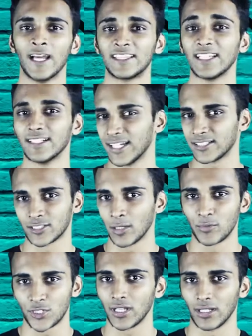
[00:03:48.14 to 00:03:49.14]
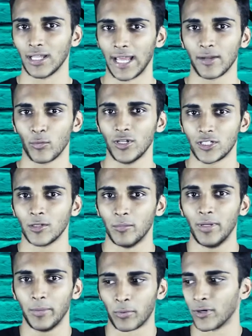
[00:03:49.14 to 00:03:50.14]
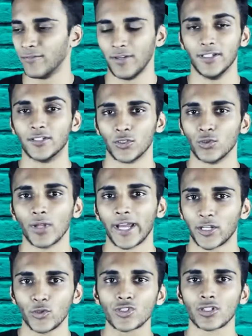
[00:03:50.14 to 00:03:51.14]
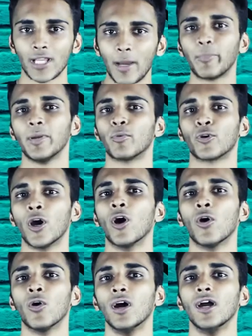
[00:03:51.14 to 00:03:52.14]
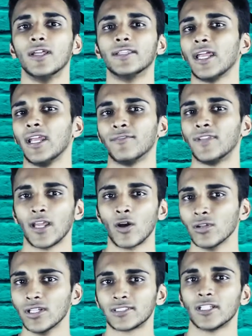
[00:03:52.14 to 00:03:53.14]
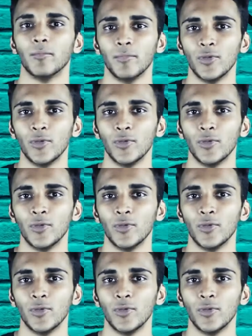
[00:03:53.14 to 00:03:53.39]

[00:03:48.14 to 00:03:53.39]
I think that's some like we should be privy to. Like, you should let people know that if they don't listen to